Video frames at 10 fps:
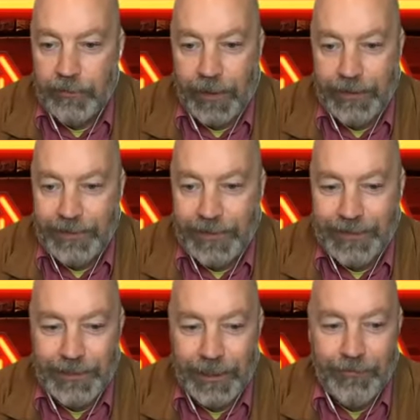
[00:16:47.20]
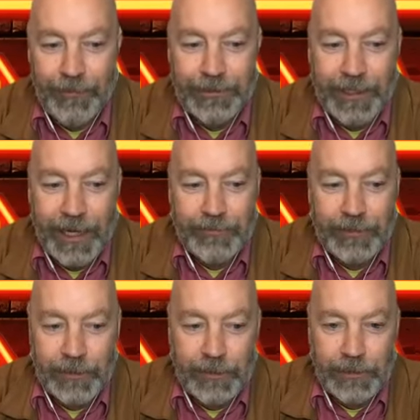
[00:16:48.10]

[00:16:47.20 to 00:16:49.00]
fascinating stuff, folks. I have to tell you.